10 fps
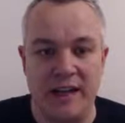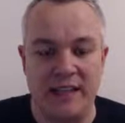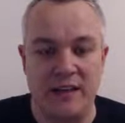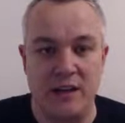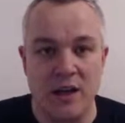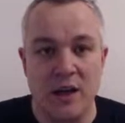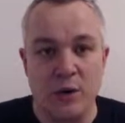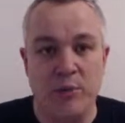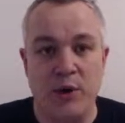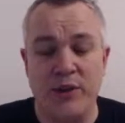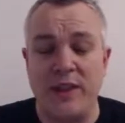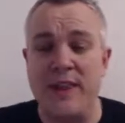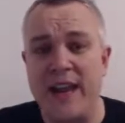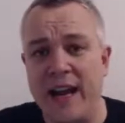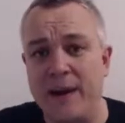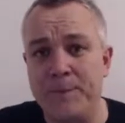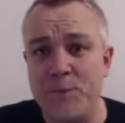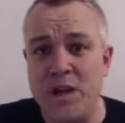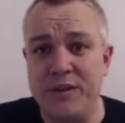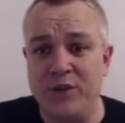Heredia. But other than that,
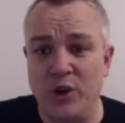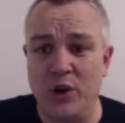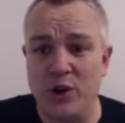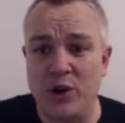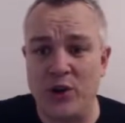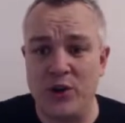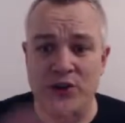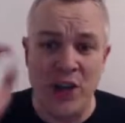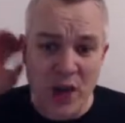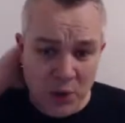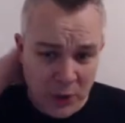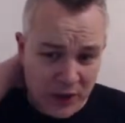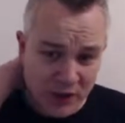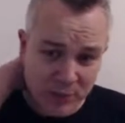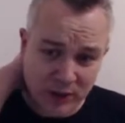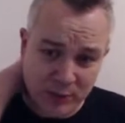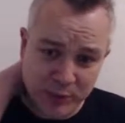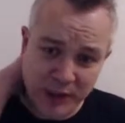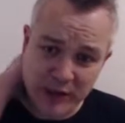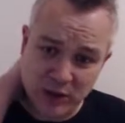it's all good. We're going to probably
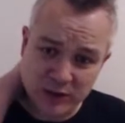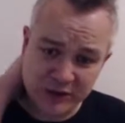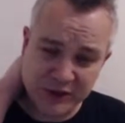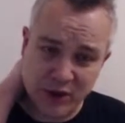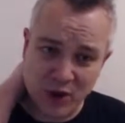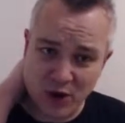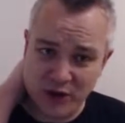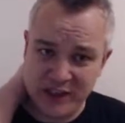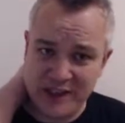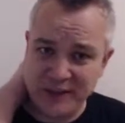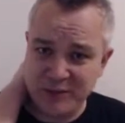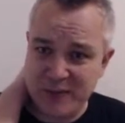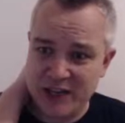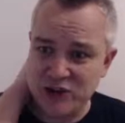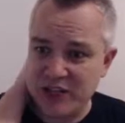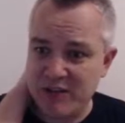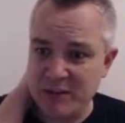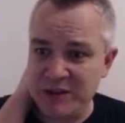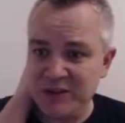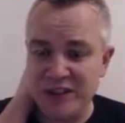bring Golderson on in this match, give
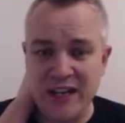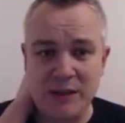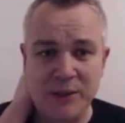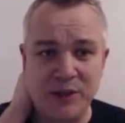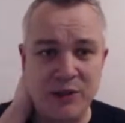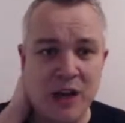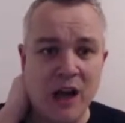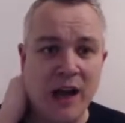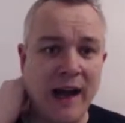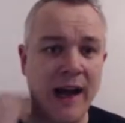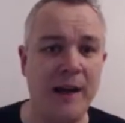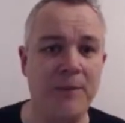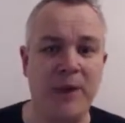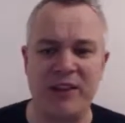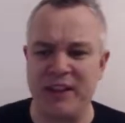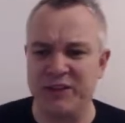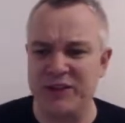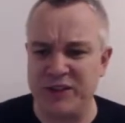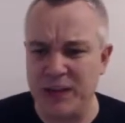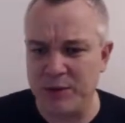him his debut. Um, I think
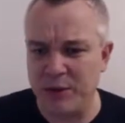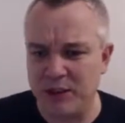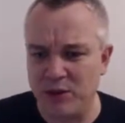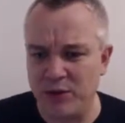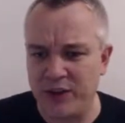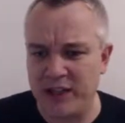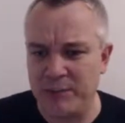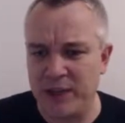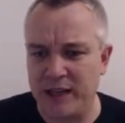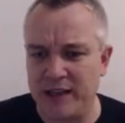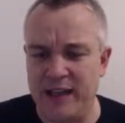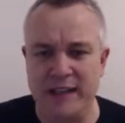it's his debut. I don't think he played